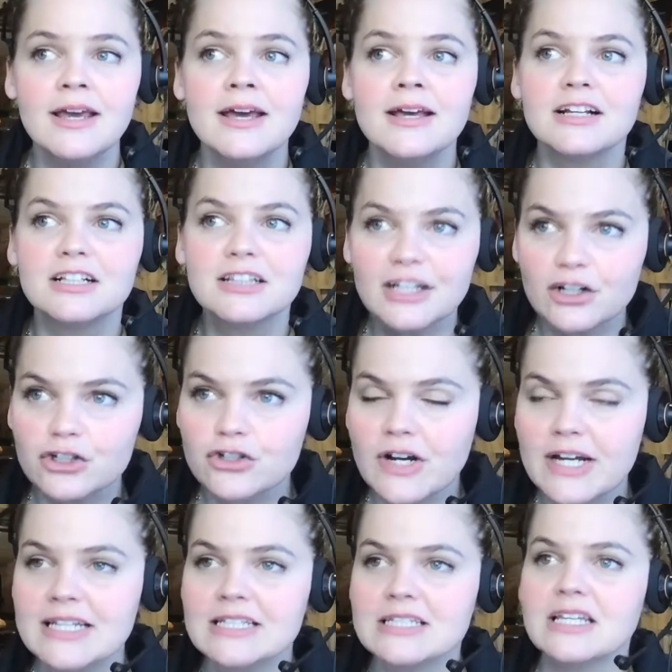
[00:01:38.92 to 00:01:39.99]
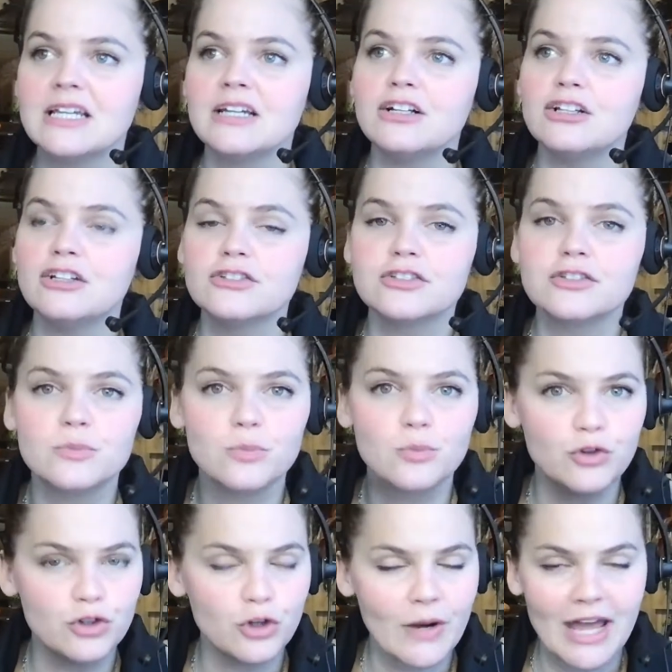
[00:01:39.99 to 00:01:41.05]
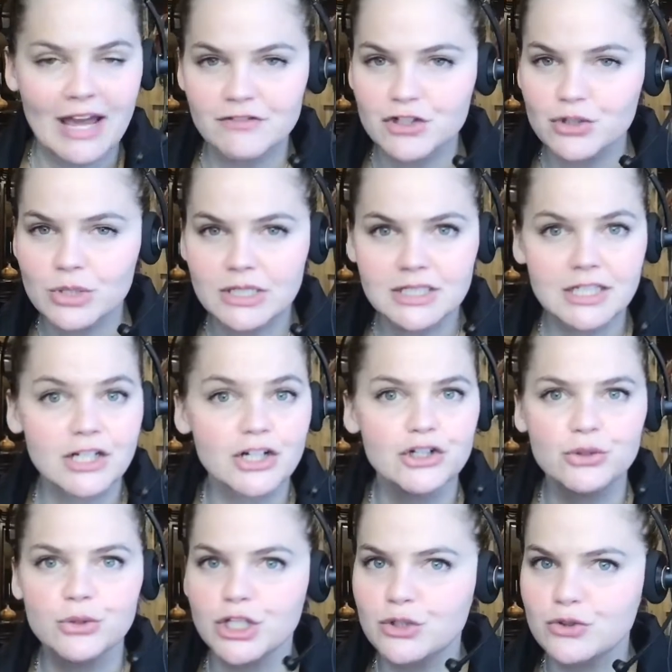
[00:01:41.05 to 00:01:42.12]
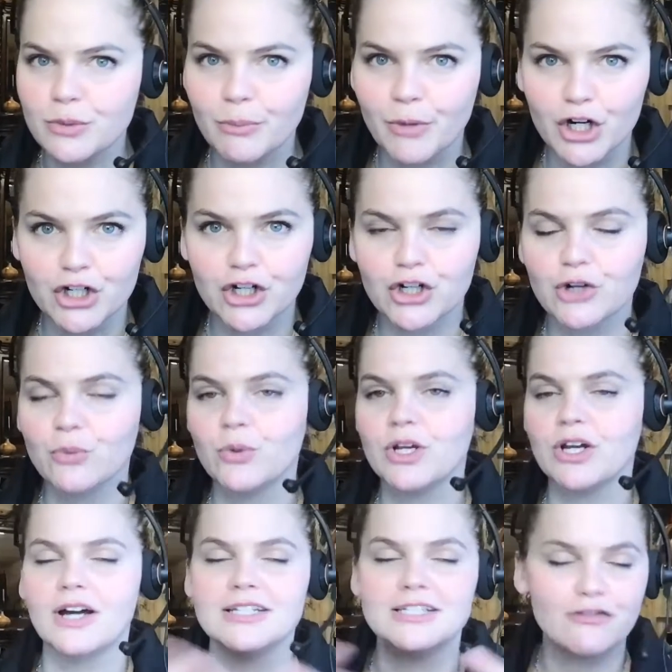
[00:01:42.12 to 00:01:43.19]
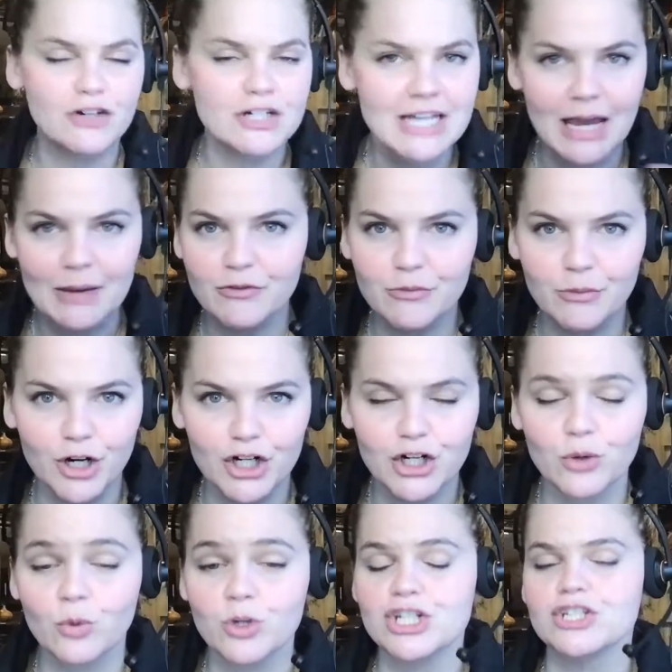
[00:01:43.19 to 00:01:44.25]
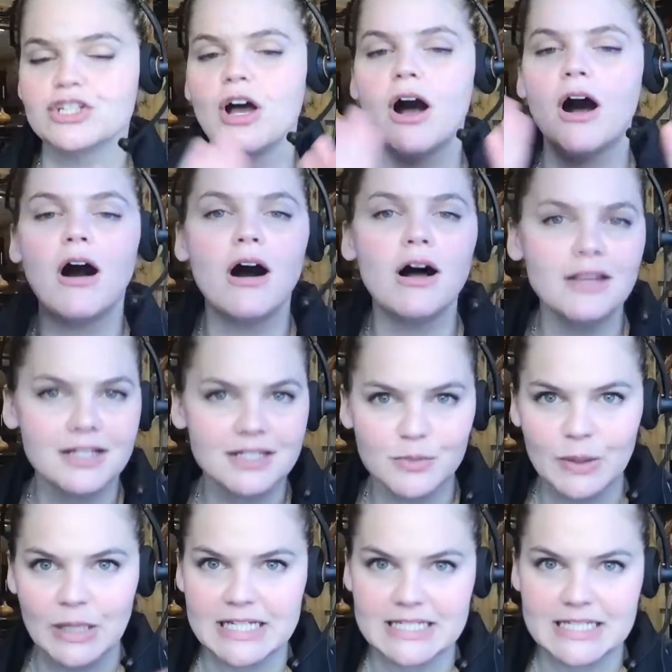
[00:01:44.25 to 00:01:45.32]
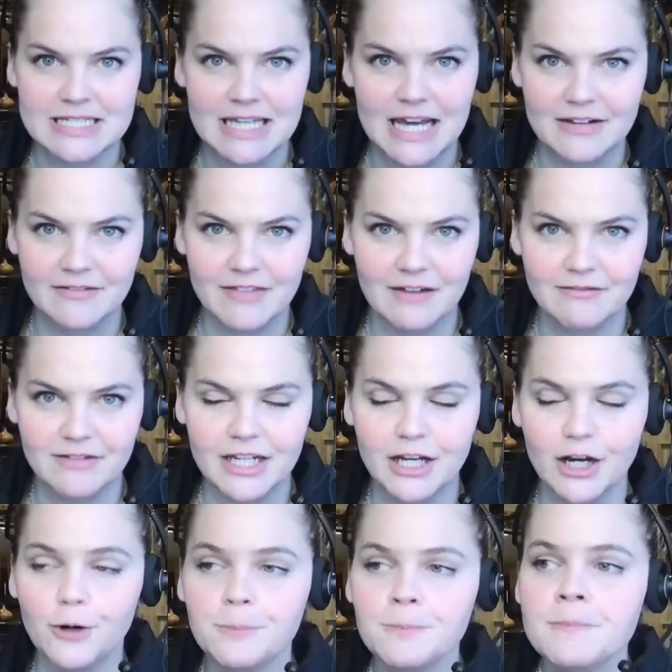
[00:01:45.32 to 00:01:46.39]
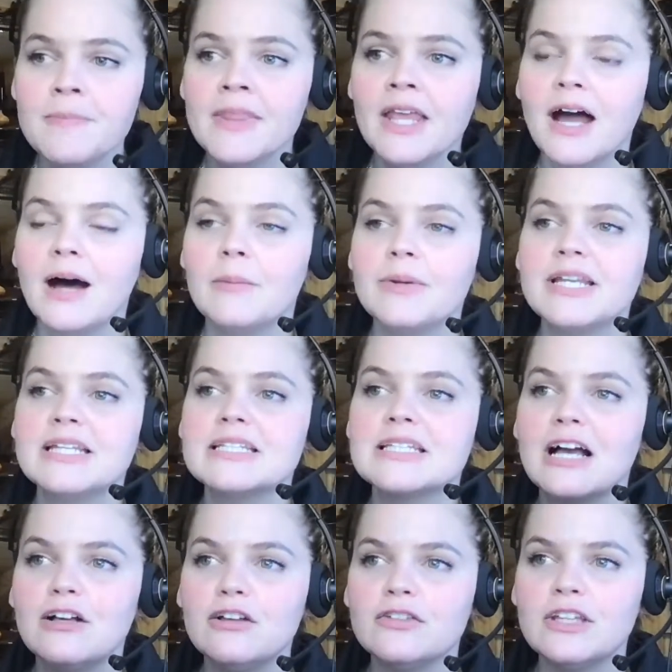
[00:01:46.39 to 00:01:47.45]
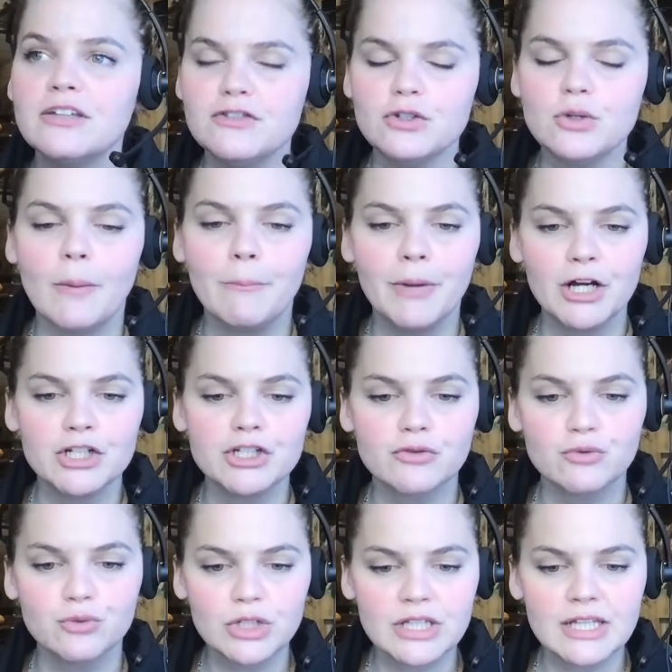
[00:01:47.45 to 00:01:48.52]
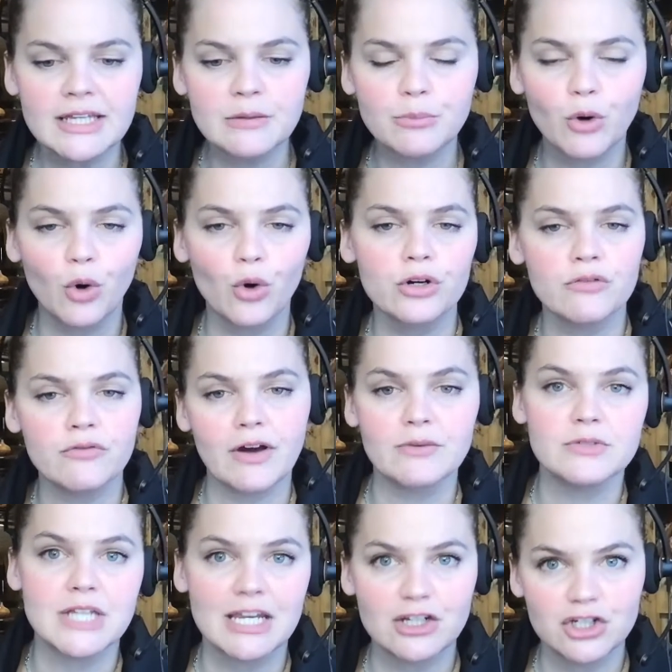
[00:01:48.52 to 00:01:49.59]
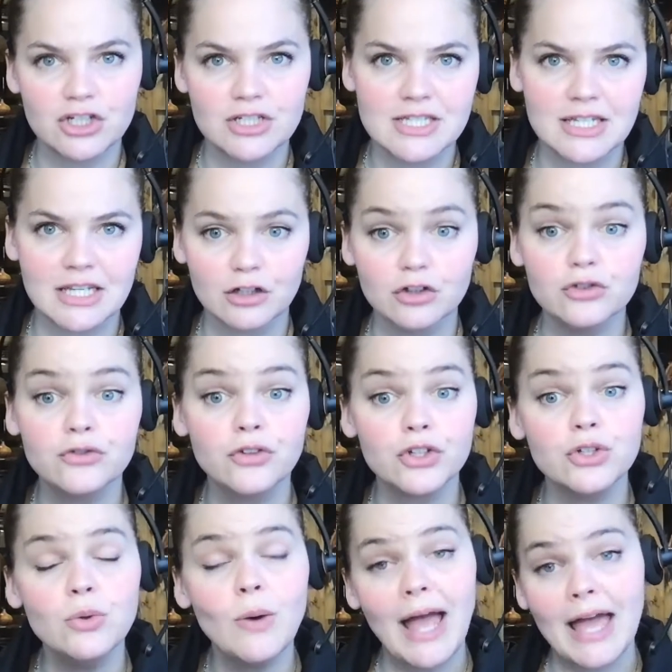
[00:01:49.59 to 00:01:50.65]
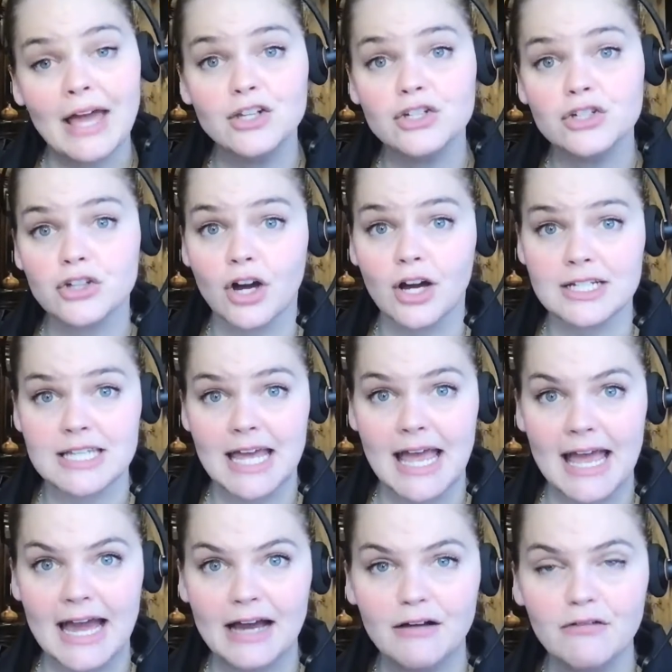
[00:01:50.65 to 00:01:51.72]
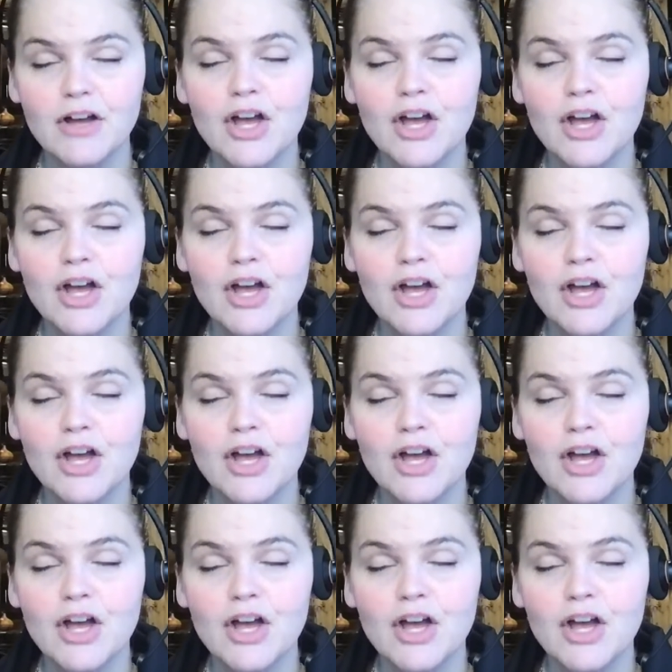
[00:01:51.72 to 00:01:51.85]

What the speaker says: clicker training skills. You don't have to use a clicker. You can use a marker, a different type of marker, which is all explained inside of that video. But it gives you a bunch of really important foundation skills for you and your dog to have